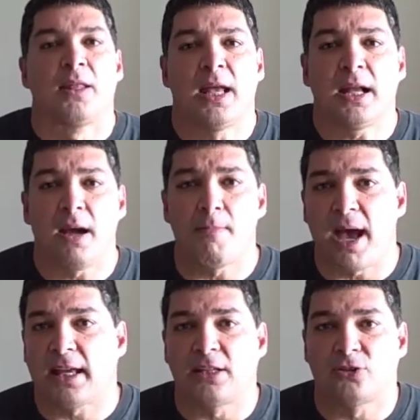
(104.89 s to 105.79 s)
Then come
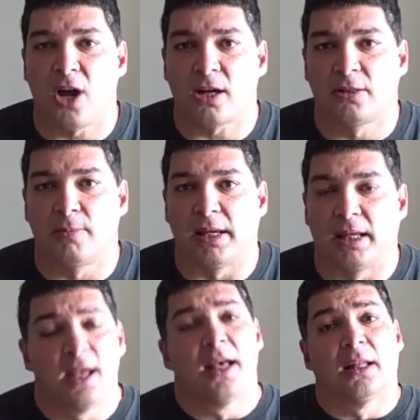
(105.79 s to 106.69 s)
back and talk to
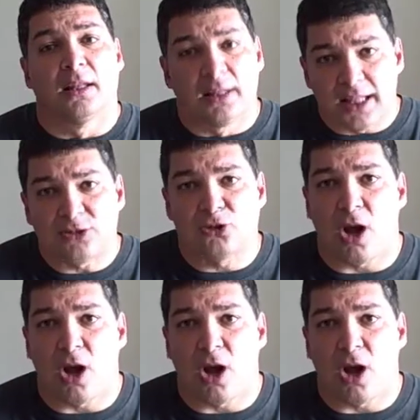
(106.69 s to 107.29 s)
me. Let's